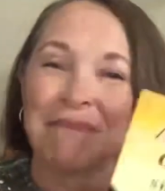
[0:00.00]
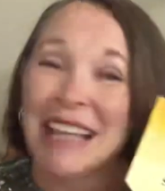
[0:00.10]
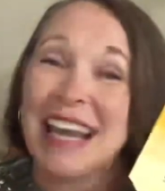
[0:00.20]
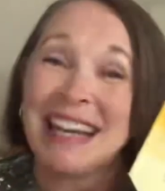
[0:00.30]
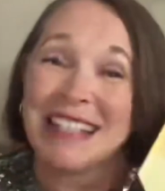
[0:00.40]

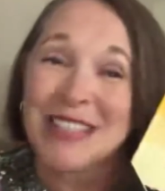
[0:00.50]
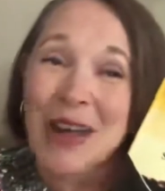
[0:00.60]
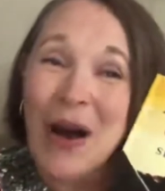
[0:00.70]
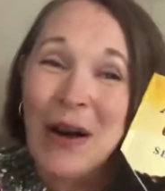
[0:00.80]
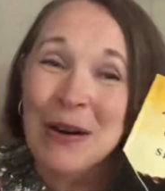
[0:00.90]
And it's
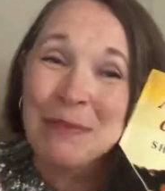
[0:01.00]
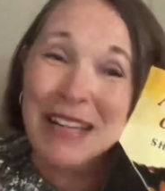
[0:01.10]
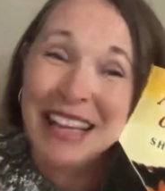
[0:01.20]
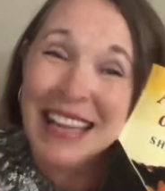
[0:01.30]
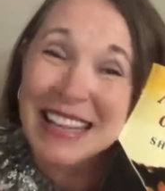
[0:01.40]
all
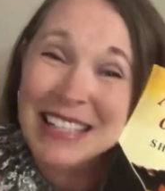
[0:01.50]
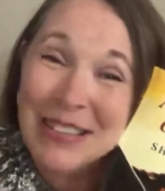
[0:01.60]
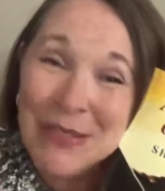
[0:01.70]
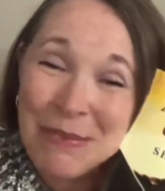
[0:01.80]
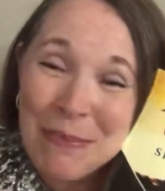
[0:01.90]
because
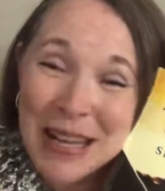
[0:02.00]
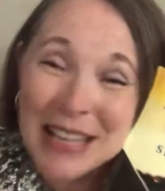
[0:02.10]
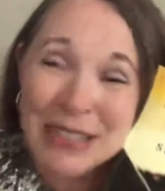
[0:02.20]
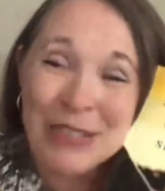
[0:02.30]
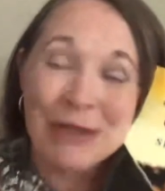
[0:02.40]
of a
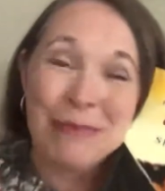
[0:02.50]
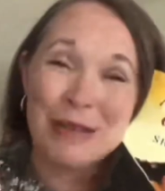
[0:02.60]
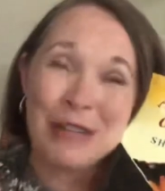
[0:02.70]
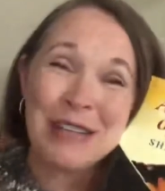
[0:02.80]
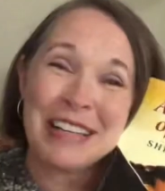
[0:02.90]
picture
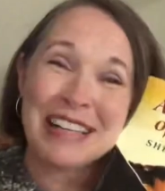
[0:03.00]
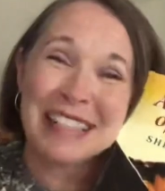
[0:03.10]
book.